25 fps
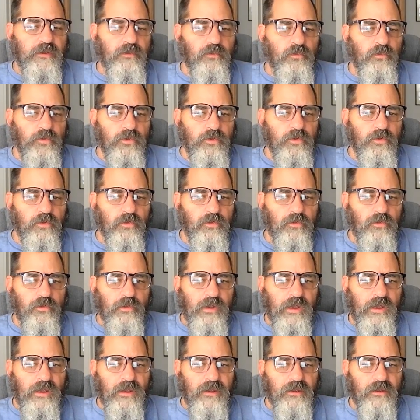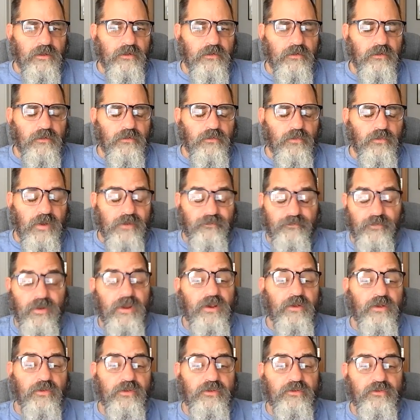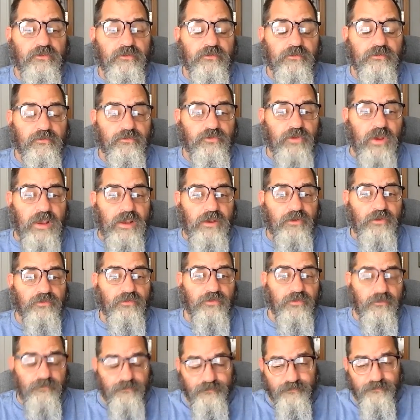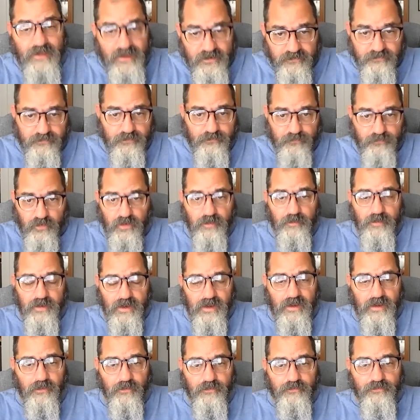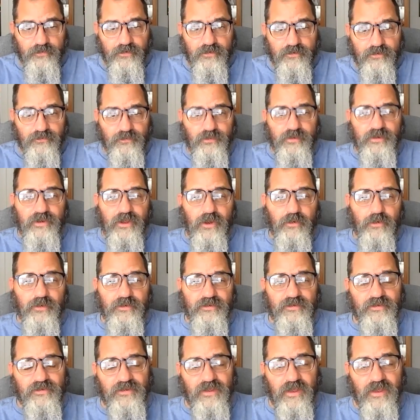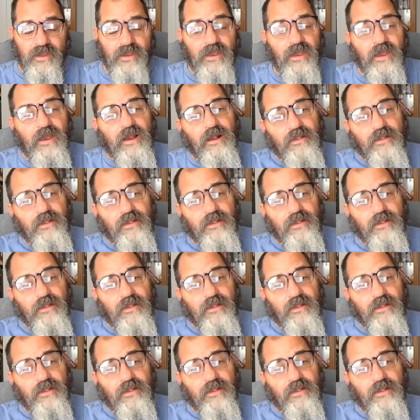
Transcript: it will, uh, quite frankly, change the face of criminology as we know it today.